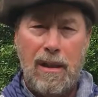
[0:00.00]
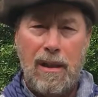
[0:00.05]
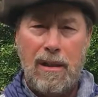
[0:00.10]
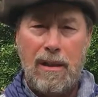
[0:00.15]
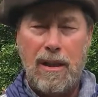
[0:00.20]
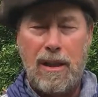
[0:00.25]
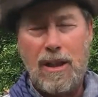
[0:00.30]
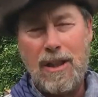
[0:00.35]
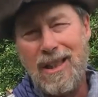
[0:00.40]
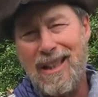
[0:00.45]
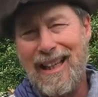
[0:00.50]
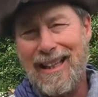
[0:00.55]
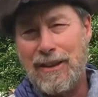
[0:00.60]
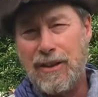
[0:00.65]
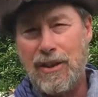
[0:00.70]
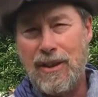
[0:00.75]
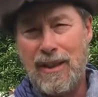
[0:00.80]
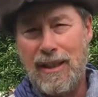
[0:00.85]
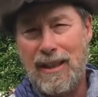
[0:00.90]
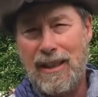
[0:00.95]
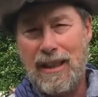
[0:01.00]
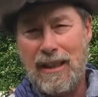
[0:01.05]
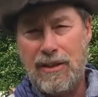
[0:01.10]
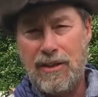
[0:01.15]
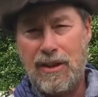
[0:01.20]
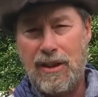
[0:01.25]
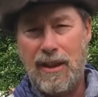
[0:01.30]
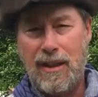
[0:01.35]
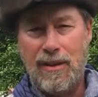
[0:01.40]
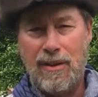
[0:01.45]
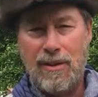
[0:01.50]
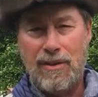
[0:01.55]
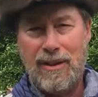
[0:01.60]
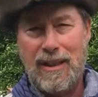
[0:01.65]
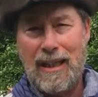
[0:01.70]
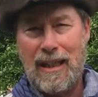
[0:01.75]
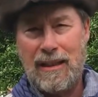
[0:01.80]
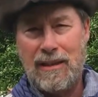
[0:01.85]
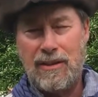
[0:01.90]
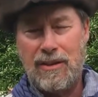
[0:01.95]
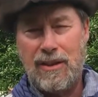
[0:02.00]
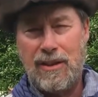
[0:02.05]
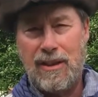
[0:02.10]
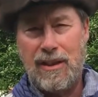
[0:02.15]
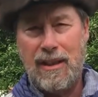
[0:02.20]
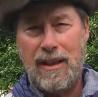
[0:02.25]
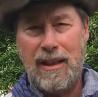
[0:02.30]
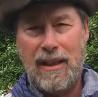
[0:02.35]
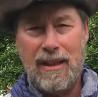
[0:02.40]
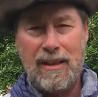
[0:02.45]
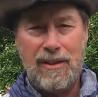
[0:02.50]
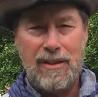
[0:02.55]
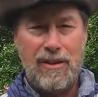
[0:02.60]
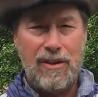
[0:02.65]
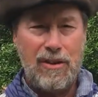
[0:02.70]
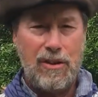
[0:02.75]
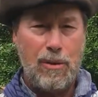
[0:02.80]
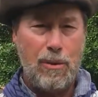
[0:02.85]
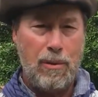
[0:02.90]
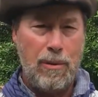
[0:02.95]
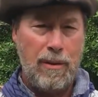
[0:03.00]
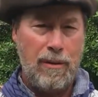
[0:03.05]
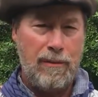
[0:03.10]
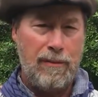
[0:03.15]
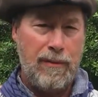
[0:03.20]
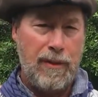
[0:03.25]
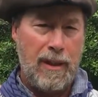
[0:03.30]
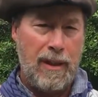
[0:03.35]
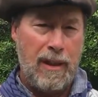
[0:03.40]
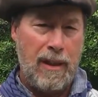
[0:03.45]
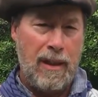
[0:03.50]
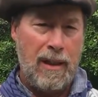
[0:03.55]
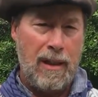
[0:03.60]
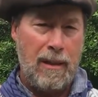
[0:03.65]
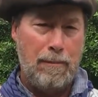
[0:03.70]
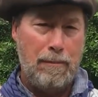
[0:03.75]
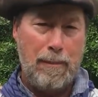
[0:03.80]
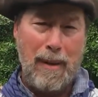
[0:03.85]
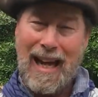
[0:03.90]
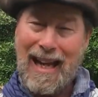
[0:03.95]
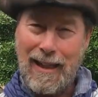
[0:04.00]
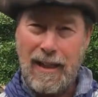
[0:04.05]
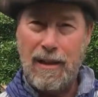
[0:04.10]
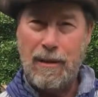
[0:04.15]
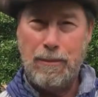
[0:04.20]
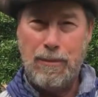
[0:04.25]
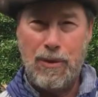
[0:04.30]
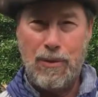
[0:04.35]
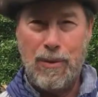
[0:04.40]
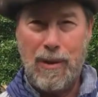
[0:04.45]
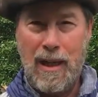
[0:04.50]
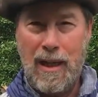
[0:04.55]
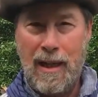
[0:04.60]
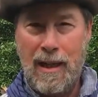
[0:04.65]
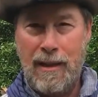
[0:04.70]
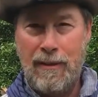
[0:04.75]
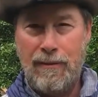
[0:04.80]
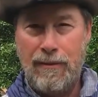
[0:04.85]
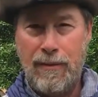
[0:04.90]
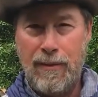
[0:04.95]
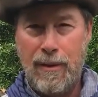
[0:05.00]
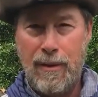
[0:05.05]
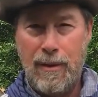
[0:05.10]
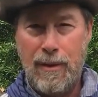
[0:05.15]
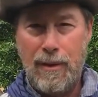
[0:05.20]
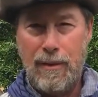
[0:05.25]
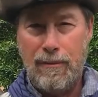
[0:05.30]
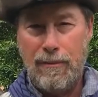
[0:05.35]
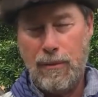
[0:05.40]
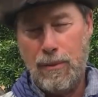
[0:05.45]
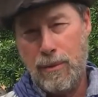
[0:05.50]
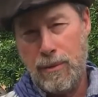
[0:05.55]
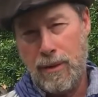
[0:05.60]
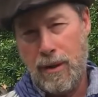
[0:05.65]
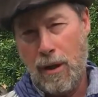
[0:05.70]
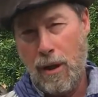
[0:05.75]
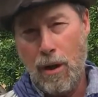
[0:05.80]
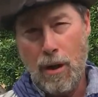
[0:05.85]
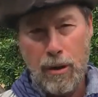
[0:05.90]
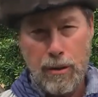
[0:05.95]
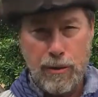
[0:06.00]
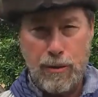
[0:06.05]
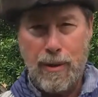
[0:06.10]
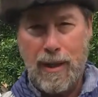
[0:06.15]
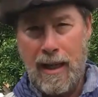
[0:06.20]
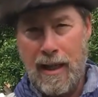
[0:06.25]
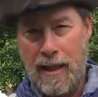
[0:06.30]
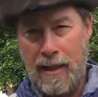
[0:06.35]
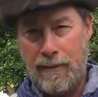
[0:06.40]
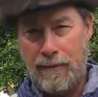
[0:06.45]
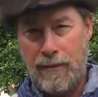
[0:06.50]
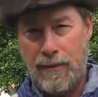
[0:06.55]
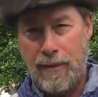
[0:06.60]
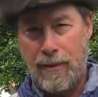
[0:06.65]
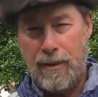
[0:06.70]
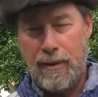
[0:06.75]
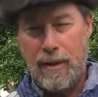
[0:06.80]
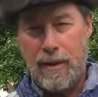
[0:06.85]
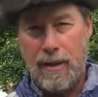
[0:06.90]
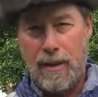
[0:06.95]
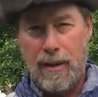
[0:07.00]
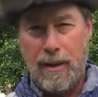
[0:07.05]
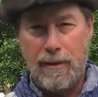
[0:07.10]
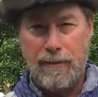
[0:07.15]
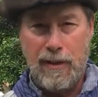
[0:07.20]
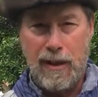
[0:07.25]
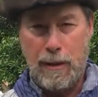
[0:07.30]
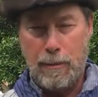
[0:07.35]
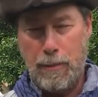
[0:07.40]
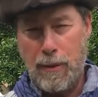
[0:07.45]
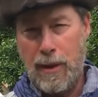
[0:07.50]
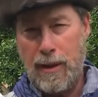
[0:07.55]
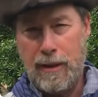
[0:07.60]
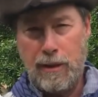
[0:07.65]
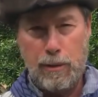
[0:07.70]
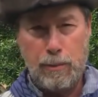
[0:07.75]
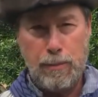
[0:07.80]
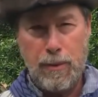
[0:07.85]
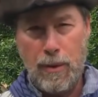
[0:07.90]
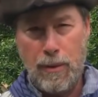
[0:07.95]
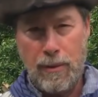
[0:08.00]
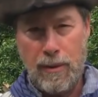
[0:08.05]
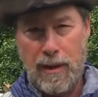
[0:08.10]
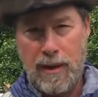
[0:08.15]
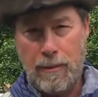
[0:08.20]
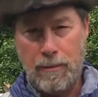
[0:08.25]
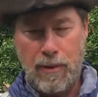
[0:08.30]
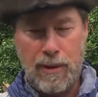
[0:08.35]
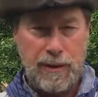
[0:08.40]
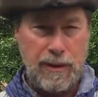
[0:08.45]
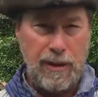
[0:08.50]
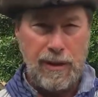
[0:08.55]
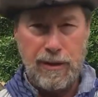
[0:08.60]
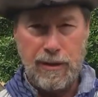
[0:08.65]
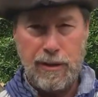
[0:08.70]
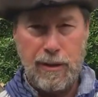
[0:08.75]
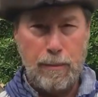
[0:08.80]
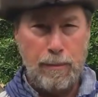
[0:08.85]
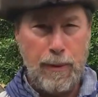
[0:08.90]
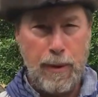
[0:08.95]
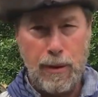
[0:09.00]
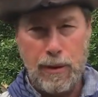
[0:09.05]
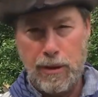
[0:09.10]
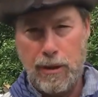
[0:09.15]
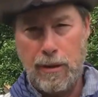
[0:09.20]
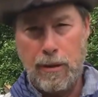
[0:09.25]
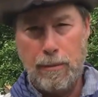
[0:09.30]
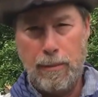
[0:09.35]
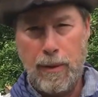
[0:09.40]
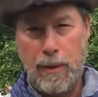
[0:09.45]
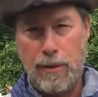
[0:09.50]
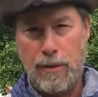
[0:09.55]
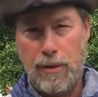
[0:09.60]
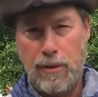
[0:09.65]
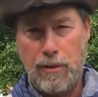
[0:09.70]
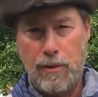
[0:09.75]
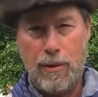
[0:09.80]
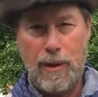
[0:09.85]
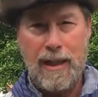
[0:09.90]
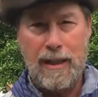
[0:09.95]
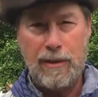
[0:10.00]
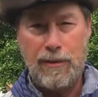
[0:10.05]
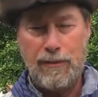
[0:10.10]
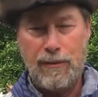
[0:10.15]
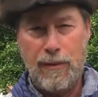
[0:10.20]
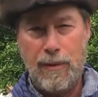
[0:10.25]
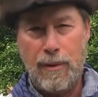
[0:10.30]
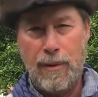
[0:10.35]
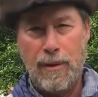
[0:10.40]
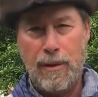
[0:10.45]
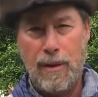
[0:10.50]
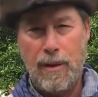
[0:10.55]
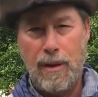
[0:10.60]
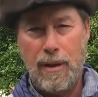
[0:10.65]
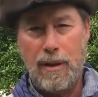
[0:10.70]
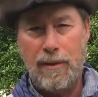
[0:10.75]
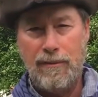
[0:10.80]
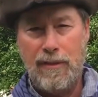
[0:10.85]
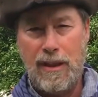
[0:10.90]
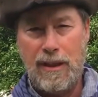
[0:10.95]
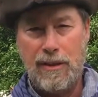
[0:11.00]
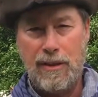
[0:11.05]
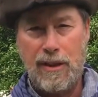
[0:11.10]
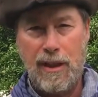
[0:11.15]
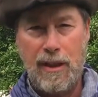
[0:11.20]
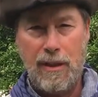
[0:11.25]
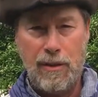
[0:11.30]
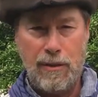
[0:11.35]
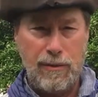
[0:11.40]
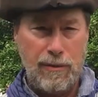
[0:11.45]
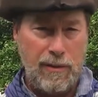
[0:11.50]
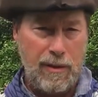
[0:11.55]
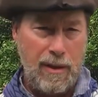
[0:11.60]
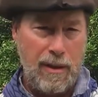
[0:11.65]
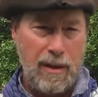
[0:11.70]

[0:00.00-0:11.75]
The collection of these skills acts as sort of a backup drive for the hard drive of the apprentice program, which is the person-to-person transfer of these skills.